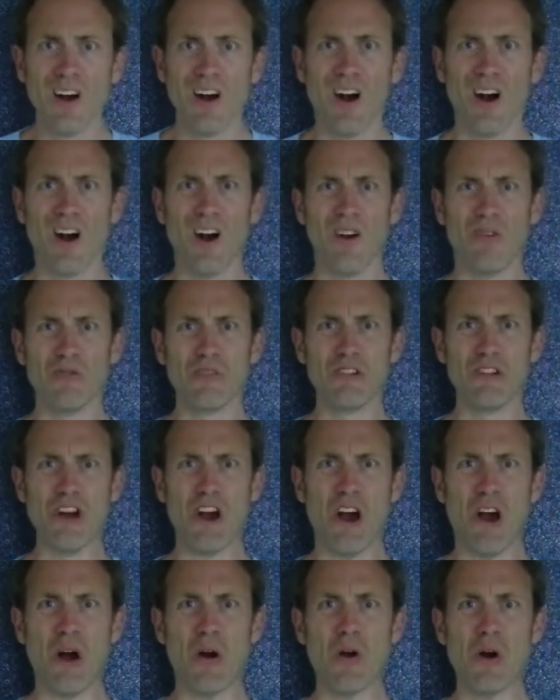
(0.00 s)
Oh
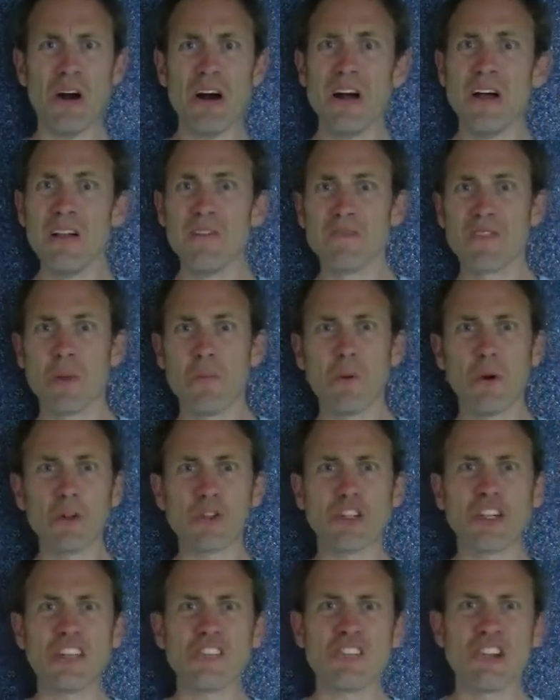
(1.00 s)
no, the
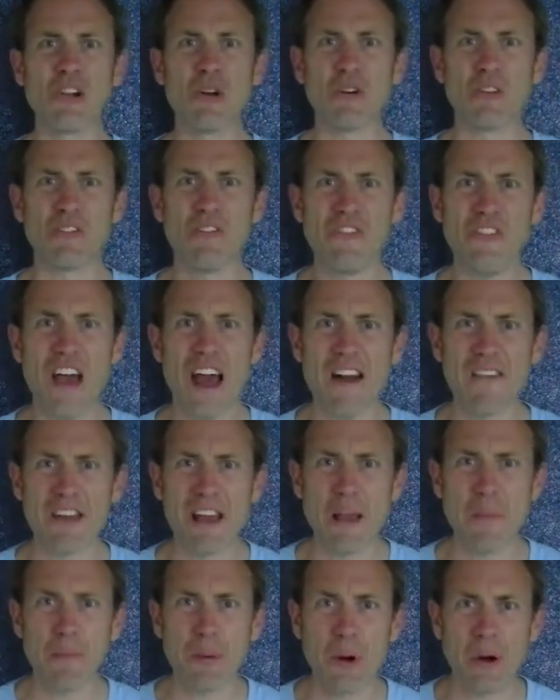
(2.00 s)
bushes look
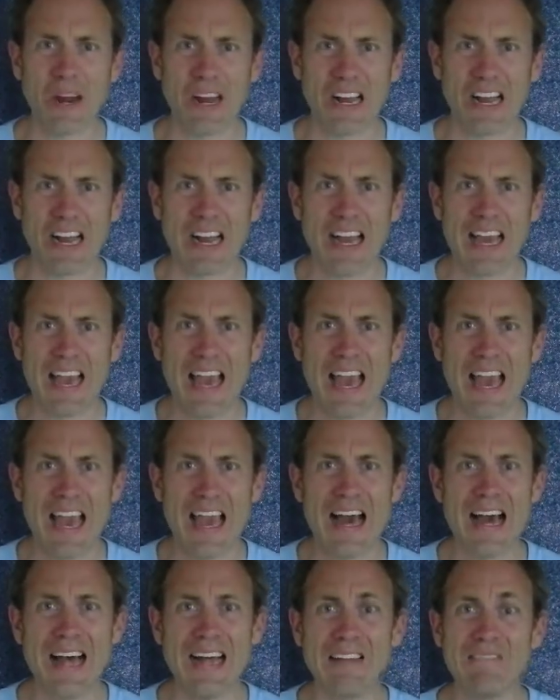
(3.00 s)
very prickly
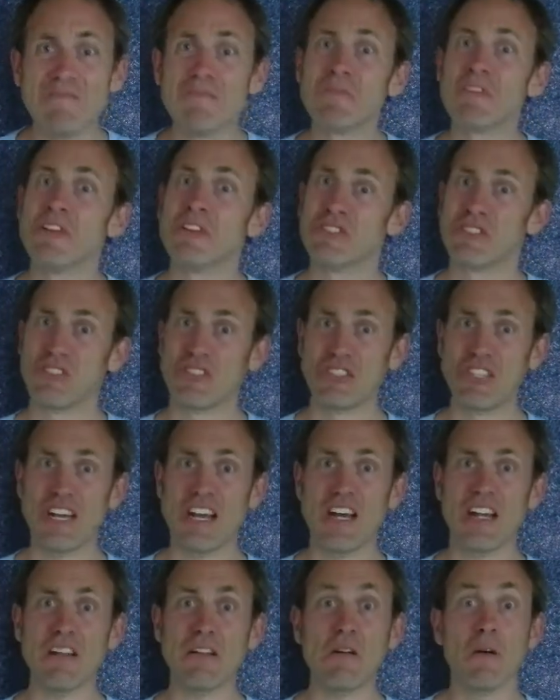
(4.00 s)
here.
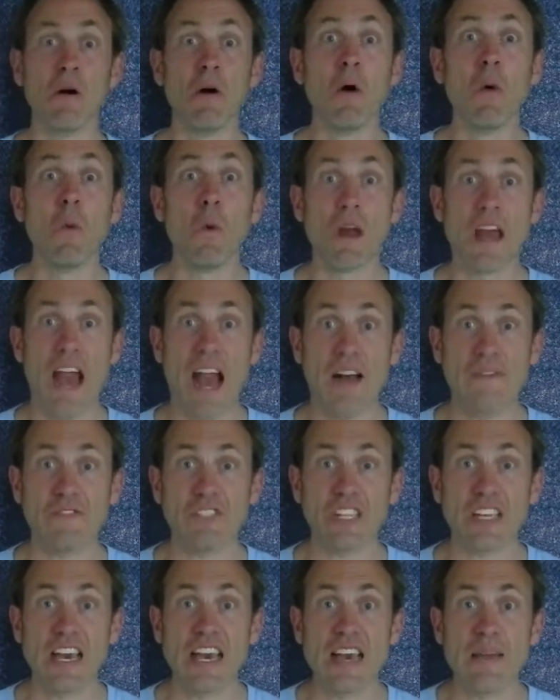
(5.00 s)
Still, we have
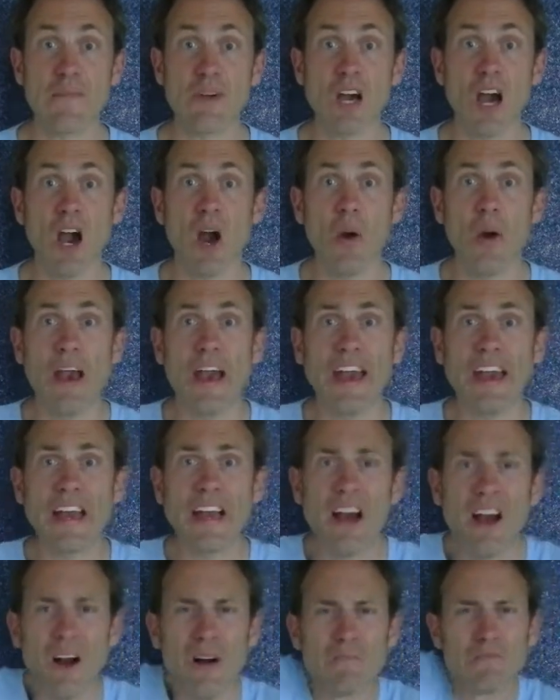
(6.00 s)
to keep
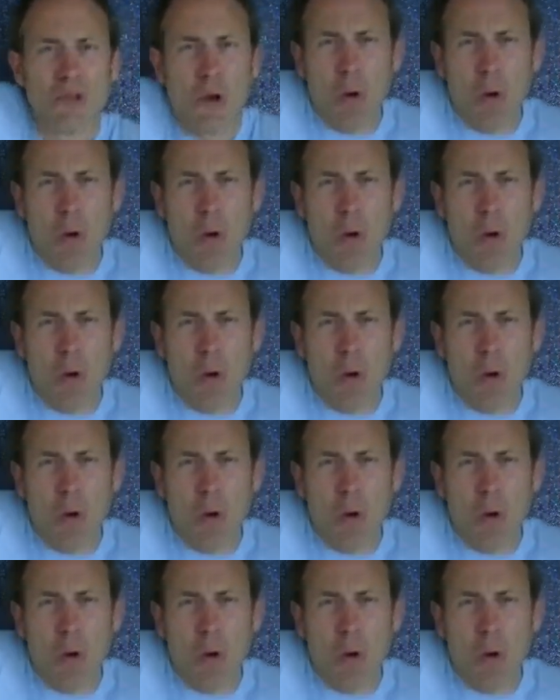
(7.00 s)
going.